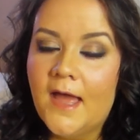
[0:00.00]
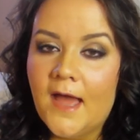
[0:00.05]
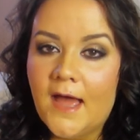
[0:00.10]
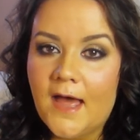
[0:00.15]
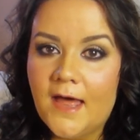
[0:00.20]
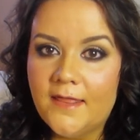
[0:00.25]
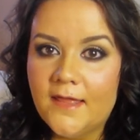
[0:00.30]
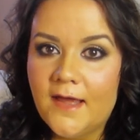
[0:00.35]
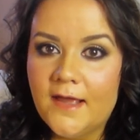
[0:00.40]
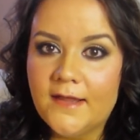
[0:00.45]

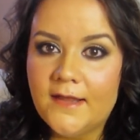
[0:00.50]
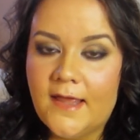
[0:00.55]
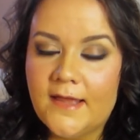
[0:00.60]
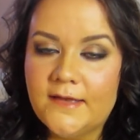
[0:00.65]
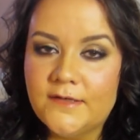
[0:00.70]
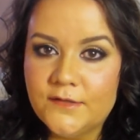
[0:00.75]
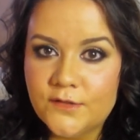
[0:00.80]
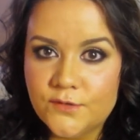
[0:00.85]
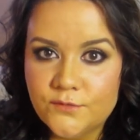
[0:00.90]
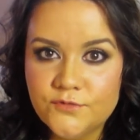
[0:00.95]
I like a
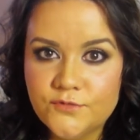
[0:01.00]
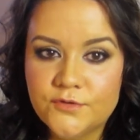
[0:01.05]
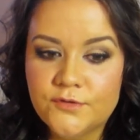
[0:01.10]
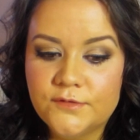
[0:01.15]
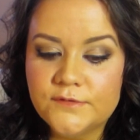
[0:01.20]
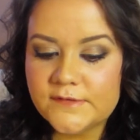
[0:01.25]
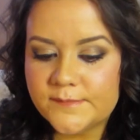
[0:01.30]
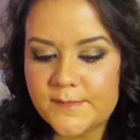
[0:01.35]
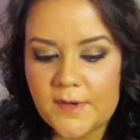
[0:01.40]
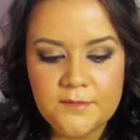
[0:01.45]
neutral
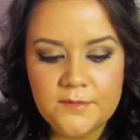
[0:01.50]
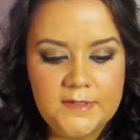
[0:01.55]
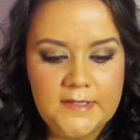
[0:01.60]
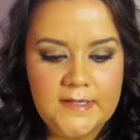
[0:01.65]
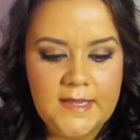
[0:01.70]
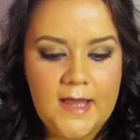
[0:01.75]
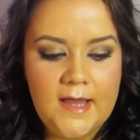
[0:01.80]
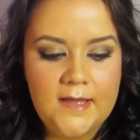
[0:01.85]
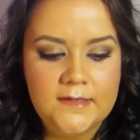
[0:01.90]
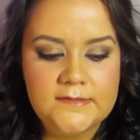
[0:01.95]
smoky
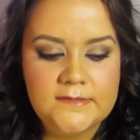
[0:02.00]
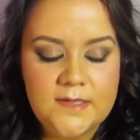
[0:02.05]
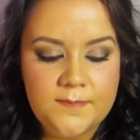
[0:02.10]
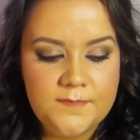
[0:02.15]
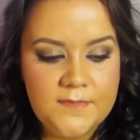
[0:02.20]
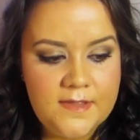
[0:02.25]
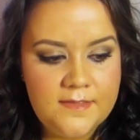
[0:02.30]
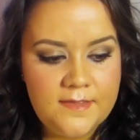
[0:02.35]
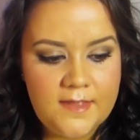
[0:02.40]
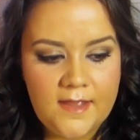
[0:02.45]
eye,
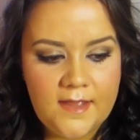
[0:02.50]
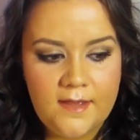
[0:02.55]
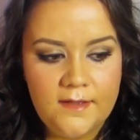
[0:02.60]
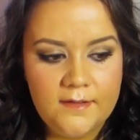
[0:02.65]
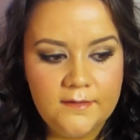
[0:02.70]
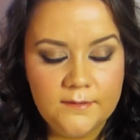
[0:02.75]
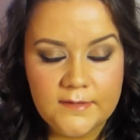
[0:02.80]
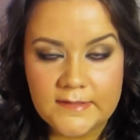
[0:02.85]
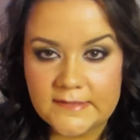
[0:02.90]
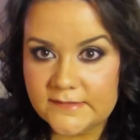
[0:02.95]
something that
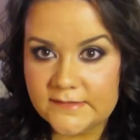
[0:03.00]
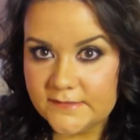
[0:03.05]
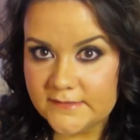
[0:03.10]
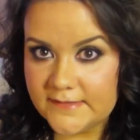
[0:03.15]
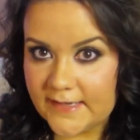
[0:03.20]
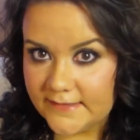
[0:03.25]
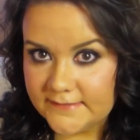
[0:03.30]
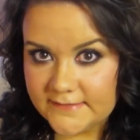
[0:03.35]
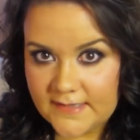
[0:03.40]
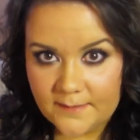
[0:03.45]
is
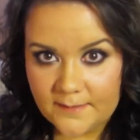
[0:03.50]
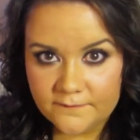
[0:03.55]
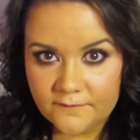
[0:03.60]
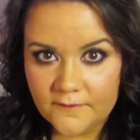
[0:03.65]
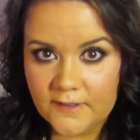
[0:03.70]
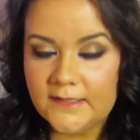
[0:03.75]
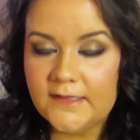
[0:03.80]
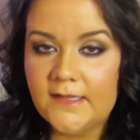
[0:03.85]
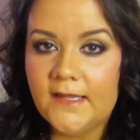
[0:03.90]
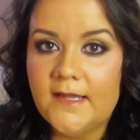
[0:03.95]
daytime
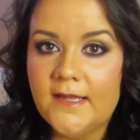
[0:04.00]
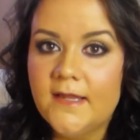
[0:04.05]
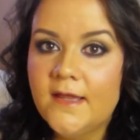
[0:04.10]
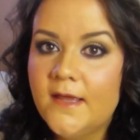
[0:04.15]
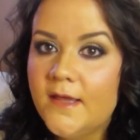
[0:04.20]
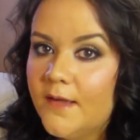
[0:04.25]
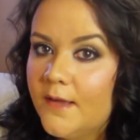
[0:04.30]
friendly,